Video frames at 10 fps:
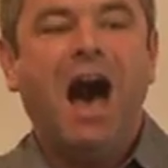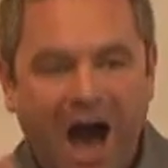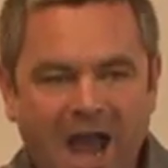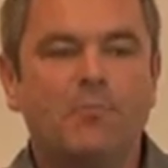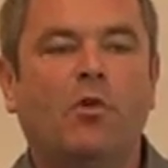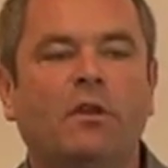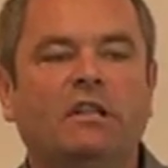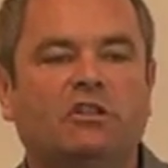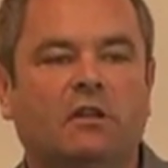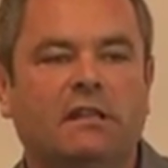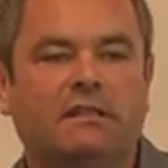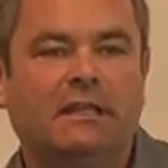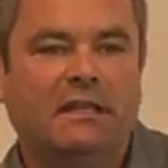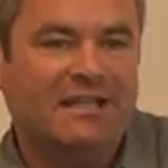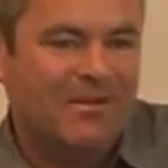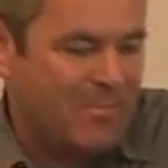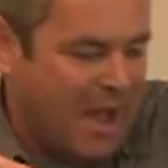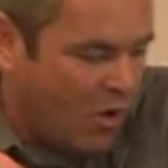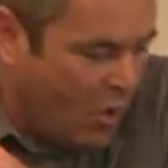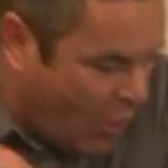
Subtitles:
I'm more interested in about